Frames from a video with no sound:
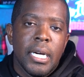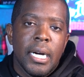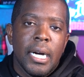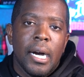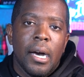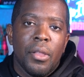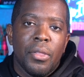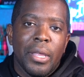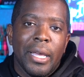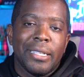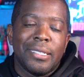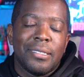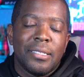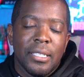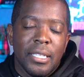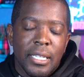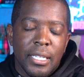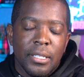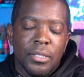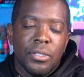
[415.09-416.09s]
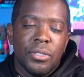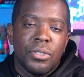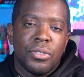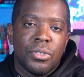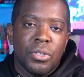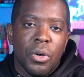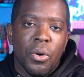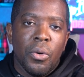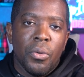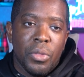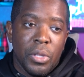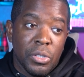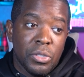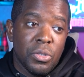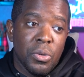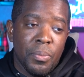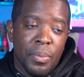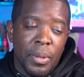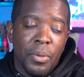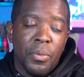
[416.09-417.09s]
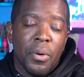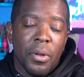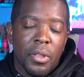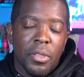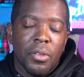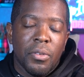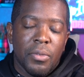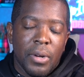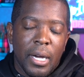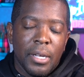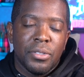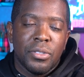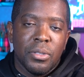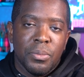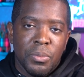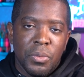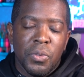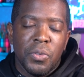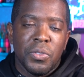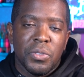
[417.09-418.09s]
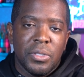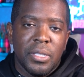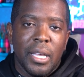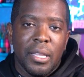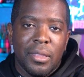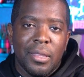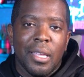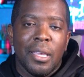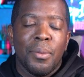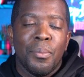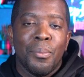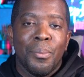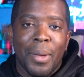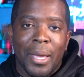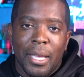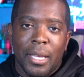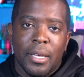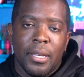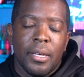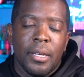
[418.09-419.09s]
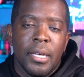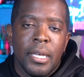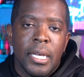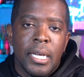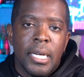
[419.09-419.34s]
Uh, that's it. So this will be one of the roster moves that they make.